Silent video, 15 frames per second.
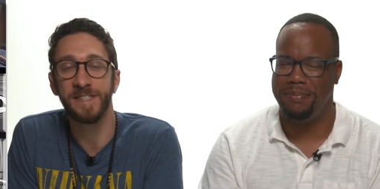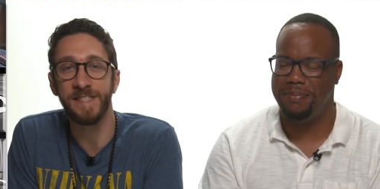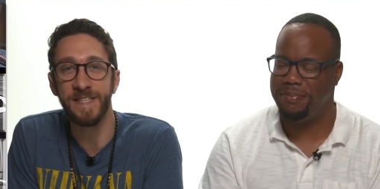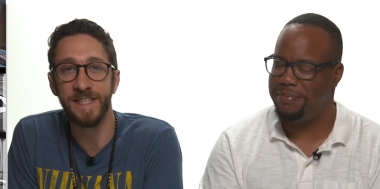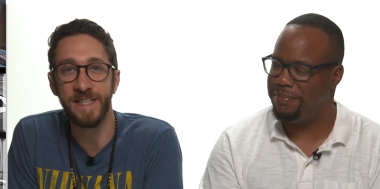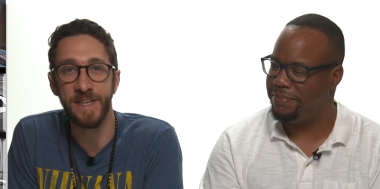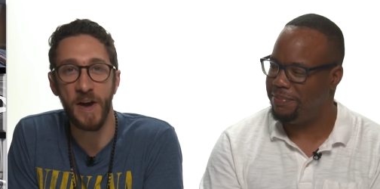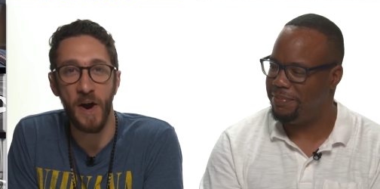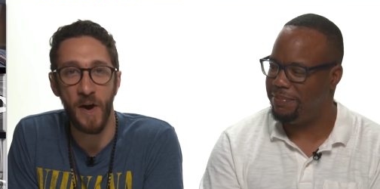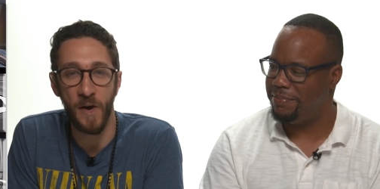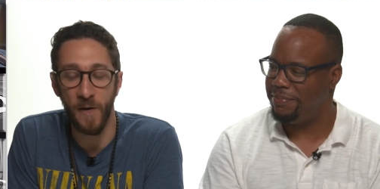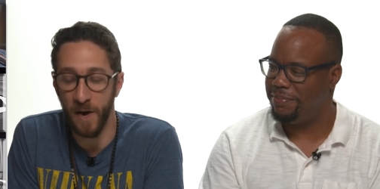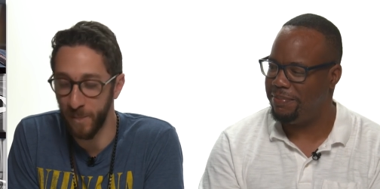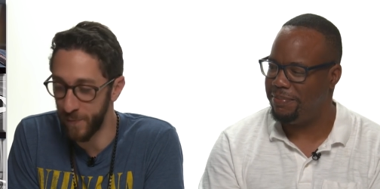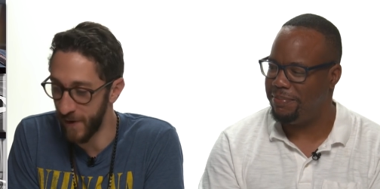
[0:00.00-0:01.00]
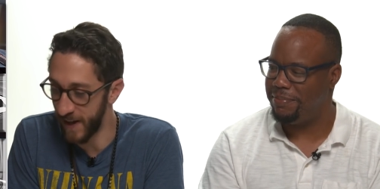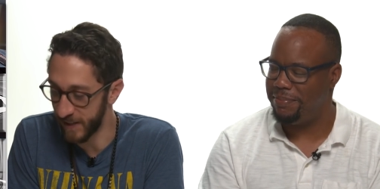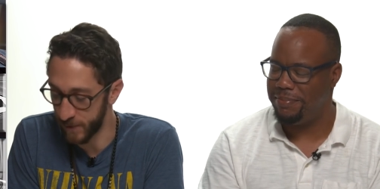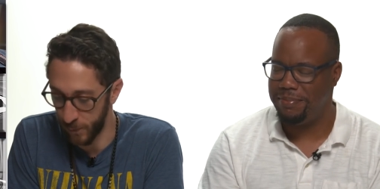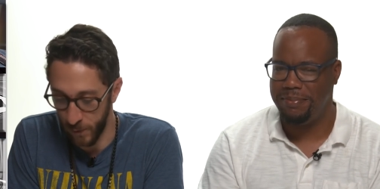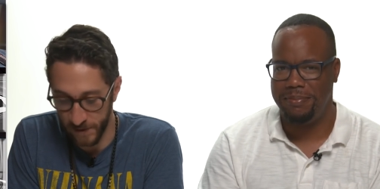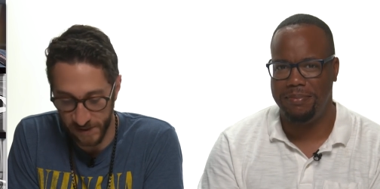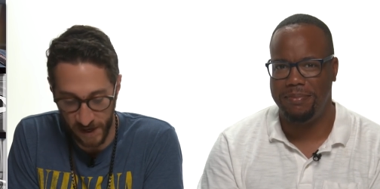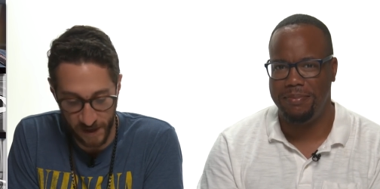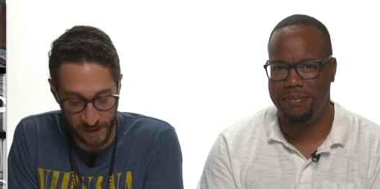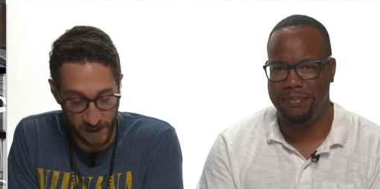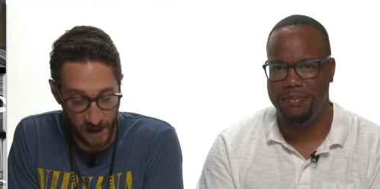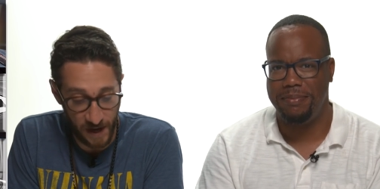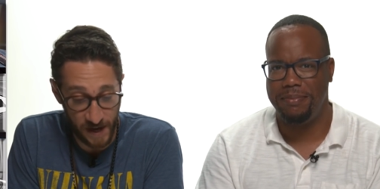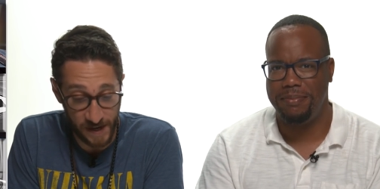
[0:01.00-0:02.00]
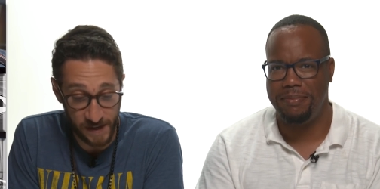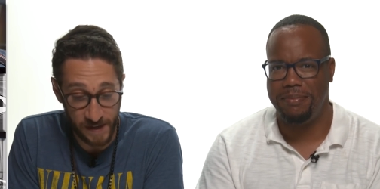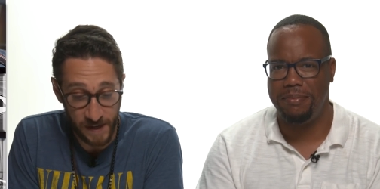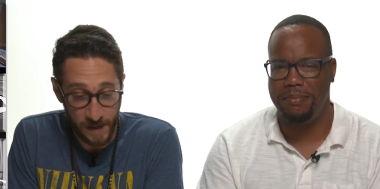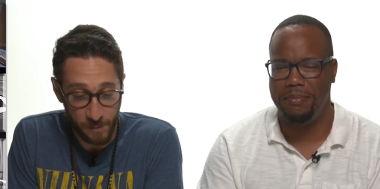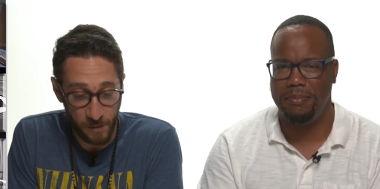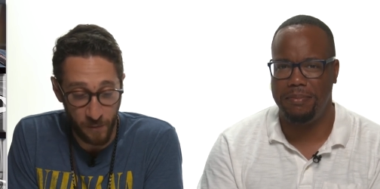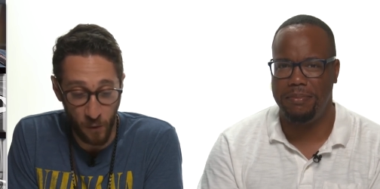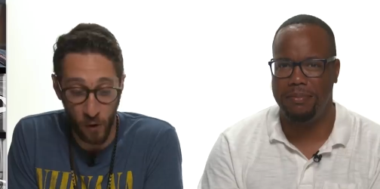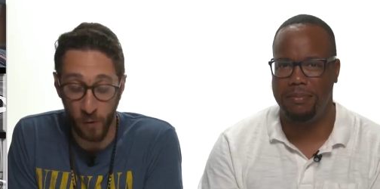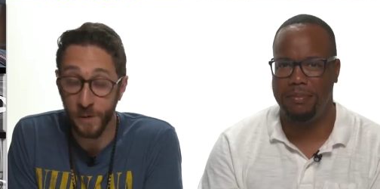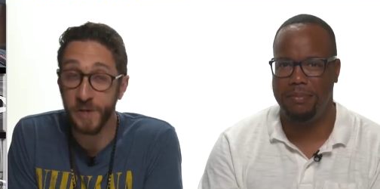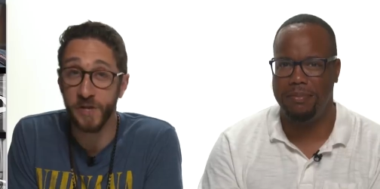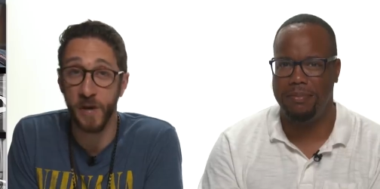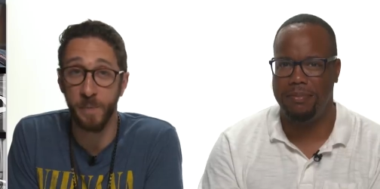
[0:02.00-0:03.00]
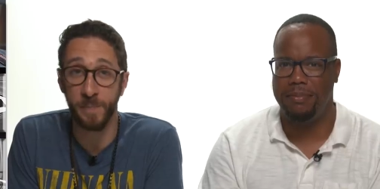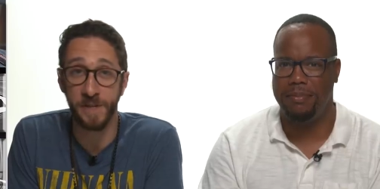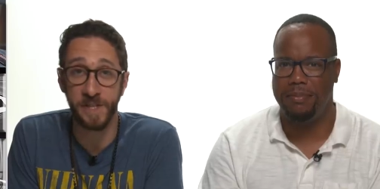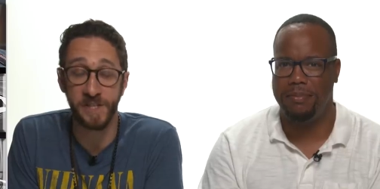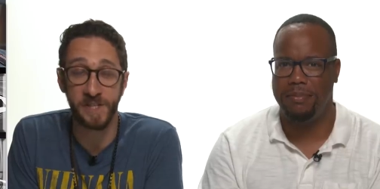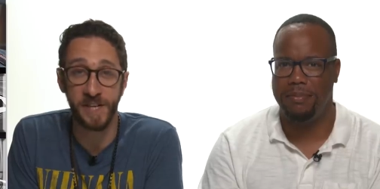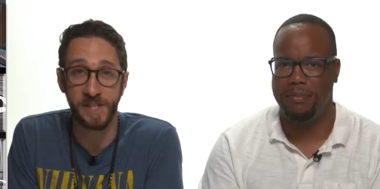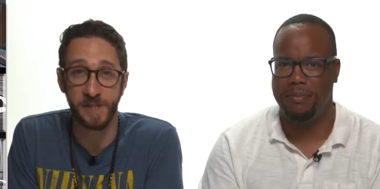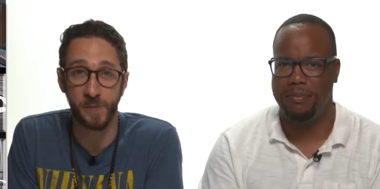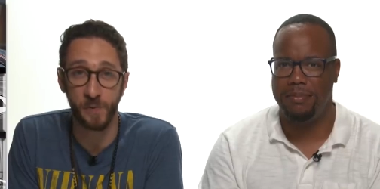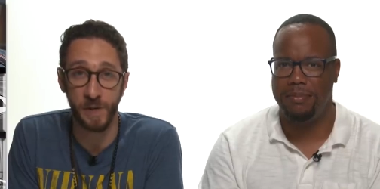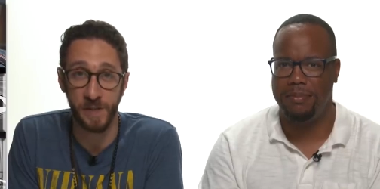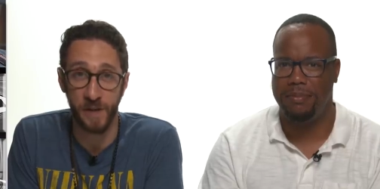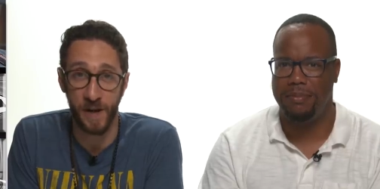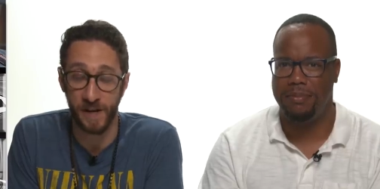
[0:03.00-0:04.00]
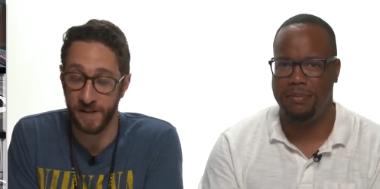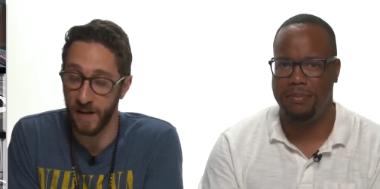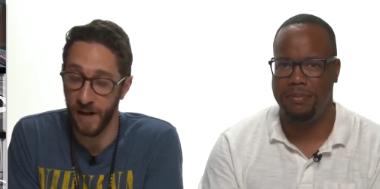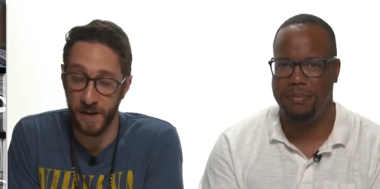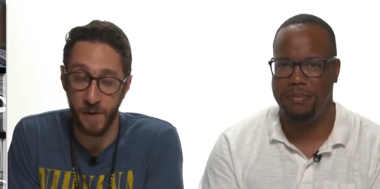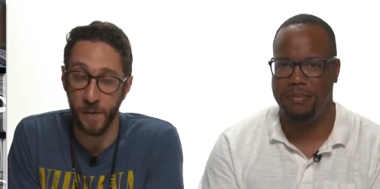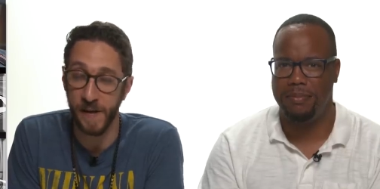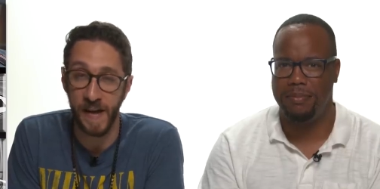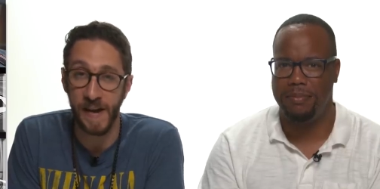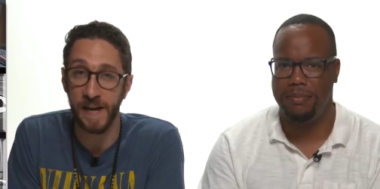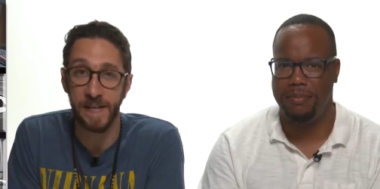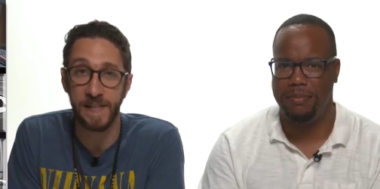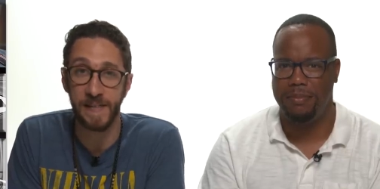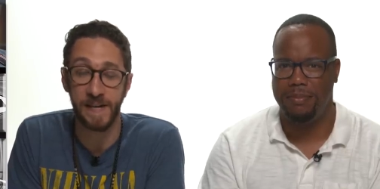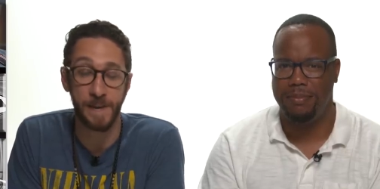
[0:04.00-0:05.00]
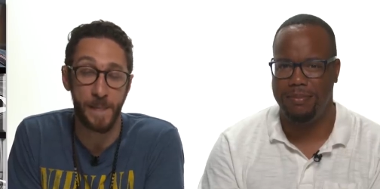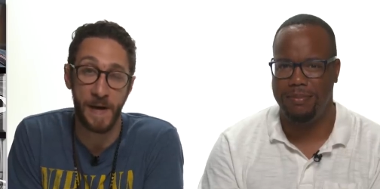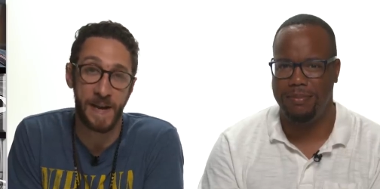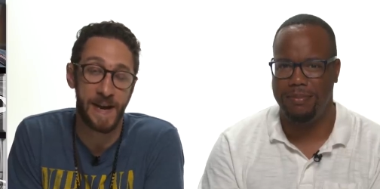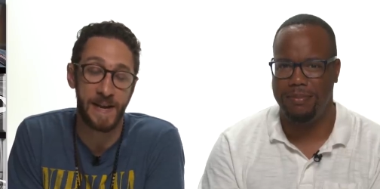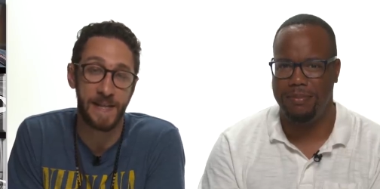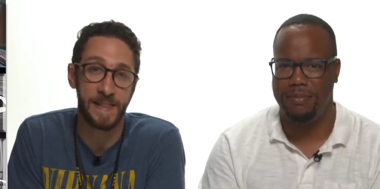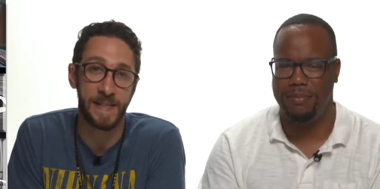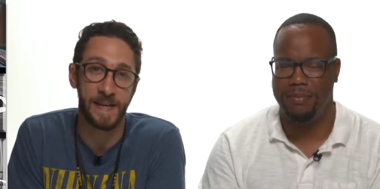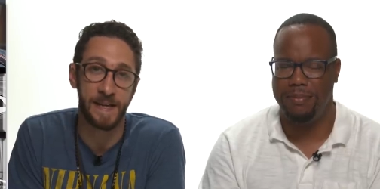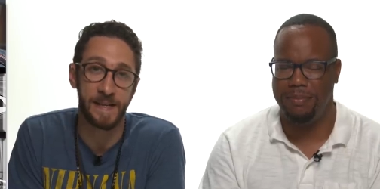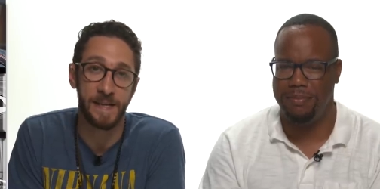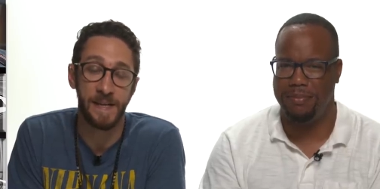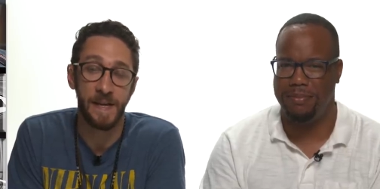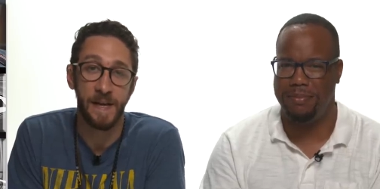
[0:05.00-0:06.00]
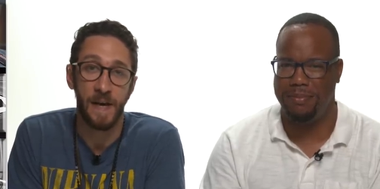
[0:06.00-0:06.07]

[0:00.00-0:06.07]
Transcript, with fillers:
Speaker 1: CEO of Black Sports Online. Before we jump into Jason Whitlock not knowing anything about anything,